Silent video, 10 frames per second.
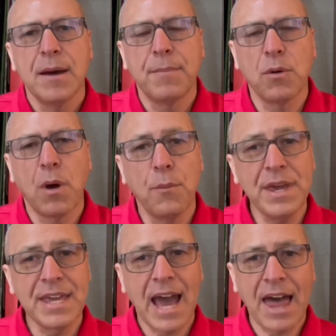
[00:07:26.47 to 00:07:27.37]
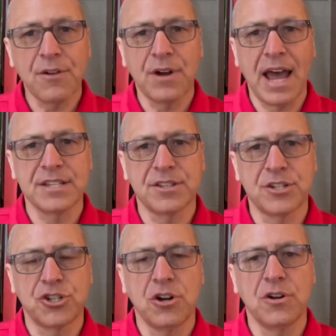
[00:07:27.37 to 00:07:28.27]
but when we gather as the
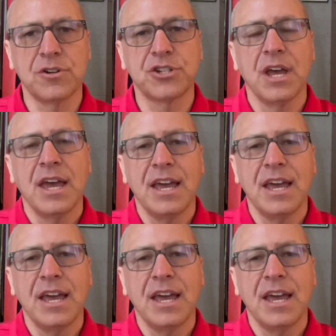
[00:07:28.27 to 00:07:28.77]
church,